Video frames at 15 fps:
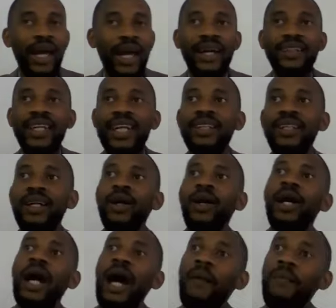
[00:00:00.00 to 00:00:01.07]
and then
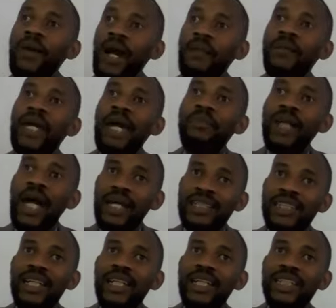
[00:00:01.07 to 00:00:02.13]
Abraham kept
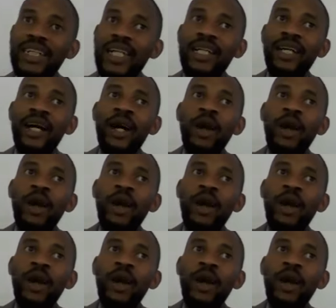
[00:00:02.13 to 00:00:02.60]
asking and saying,